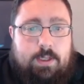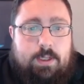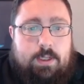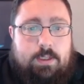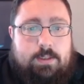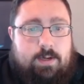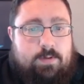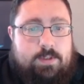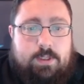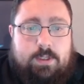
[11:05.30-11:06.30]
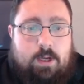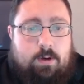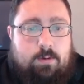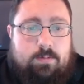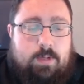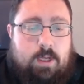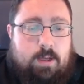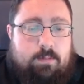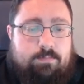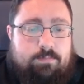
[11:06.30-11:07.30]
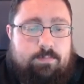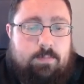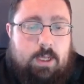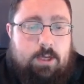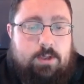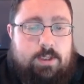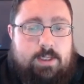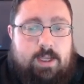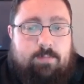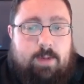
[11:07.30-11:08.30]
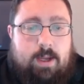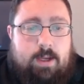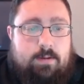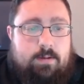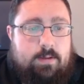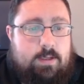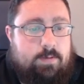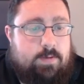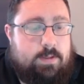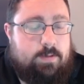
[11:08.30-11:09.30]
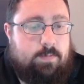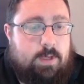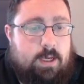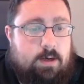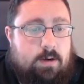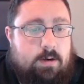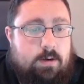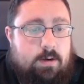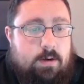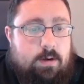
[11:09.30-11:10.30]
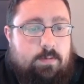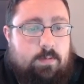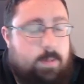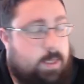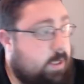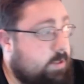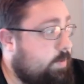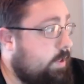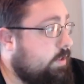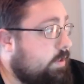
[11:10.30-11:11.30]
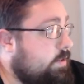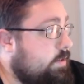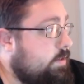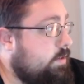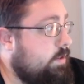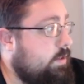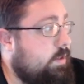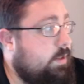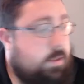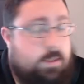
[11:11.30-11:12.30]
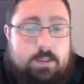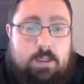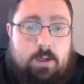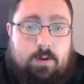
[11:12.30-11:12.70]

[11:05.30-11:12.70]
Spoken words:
San Francisco, I usually save my defensive kicker for my last picks, so